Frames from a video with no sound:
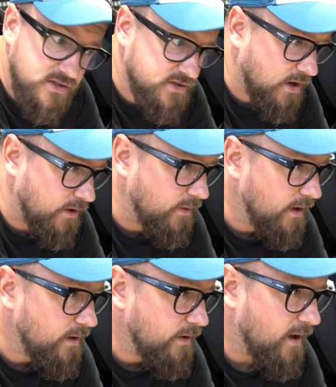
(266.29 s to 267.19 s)
So
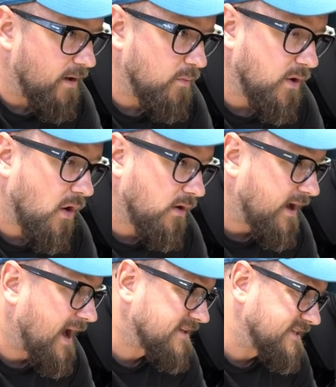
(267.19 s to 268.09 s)
we kind of
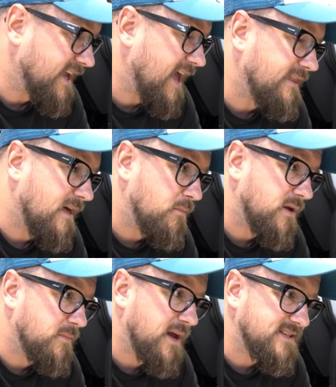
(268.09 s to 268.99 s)
had to get them
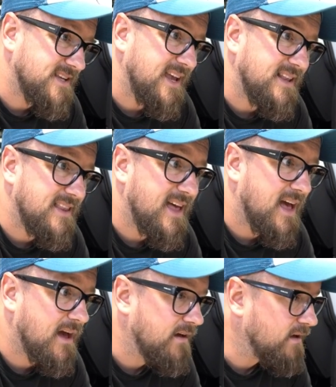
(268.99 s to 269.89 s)
mid base in
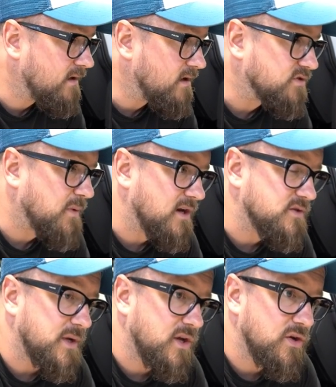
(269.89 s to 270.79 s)
there as well as
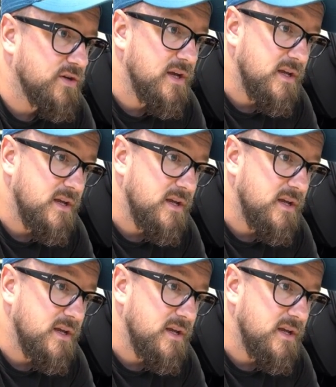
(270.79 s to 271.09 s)
we could.